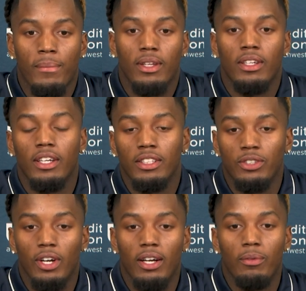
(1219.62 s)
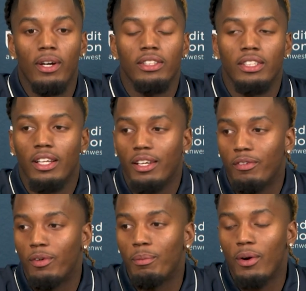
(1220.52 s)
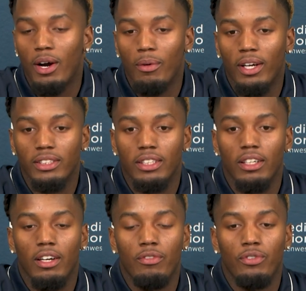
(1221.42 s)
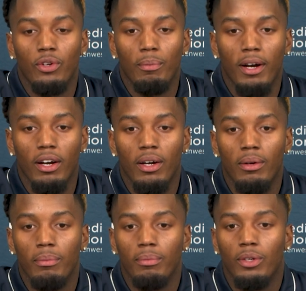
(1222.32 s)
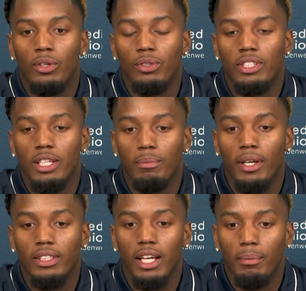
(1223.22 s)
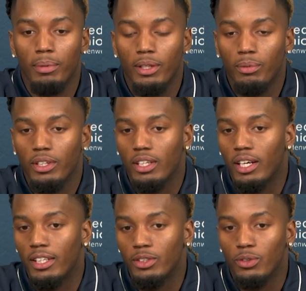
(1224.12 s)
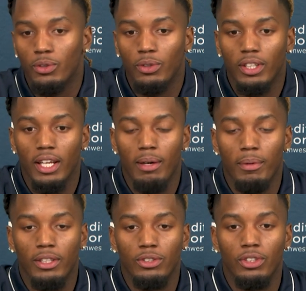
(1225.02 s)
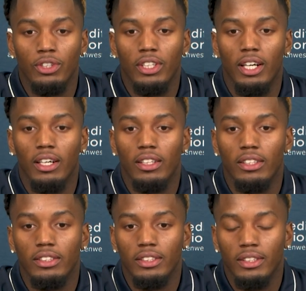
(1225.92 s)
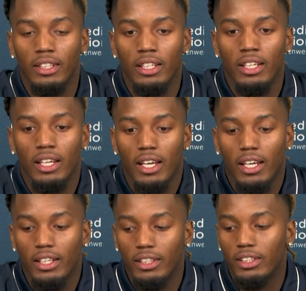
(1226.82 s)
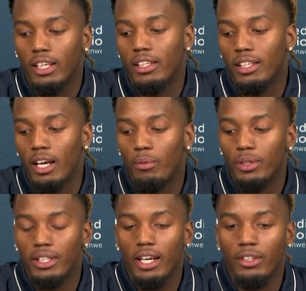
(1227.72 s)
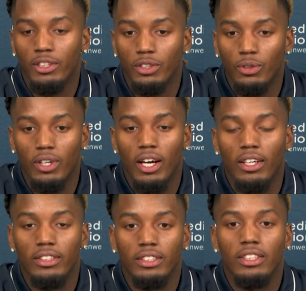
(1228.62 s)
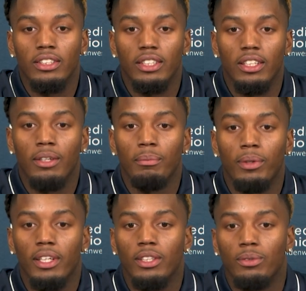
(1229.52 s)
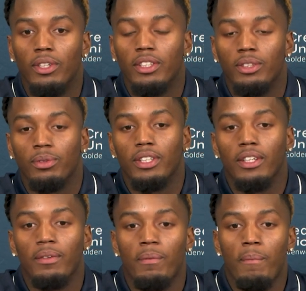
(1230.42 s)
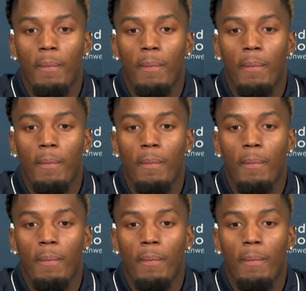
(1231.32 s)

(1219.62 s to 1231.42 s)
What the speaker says: Yeah, so I watched a lot of football. I watched a few of my old teammates I played with in high school and at my junior college. And then I went down to Snow College to see them play as well this weekend.